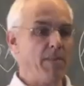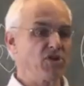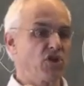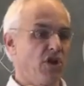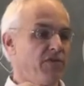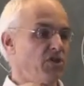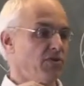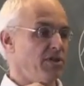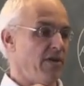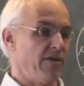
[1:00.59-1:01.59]
how much
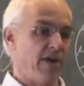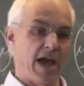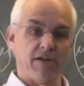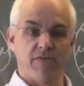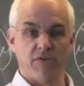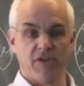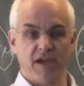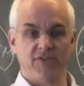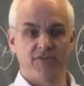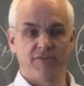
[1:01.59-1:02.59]
curvature is there at a
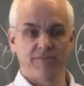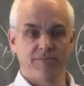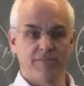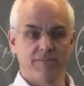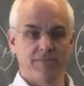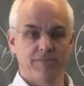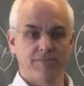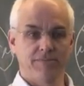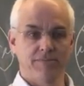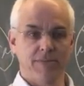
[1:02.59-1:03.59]
vertex?
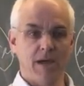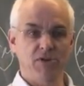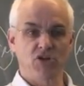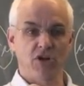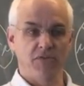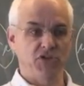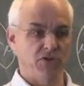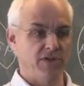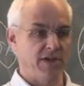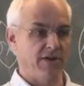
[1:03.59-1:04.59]
How much
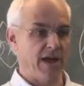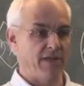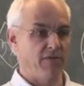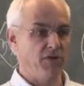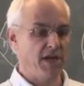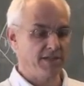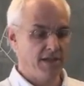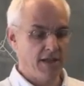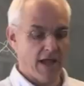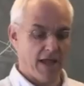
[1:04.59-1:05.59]
curvature is there at a vertex?
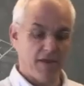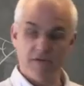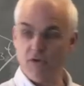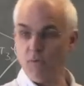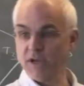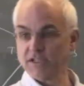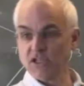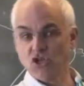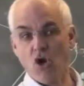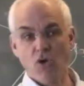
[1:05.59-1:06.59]
And therefore, what is
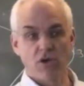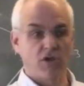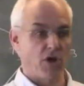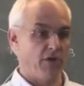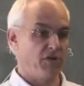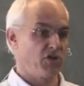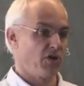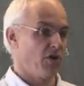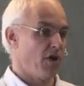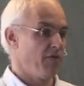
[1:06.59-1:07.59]
the total
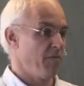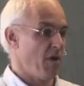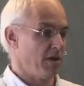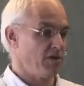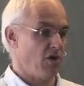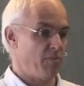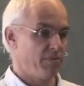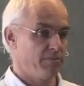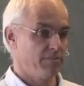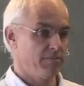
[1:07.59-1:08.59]
curvature of the
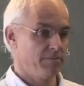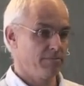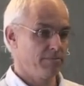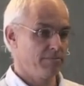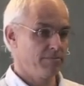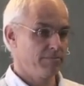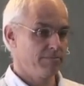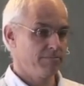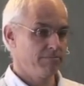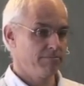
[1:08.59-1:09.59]
polytope?
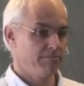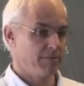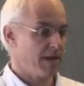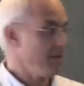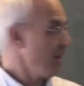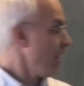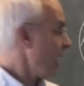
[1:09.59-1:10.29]
Okay.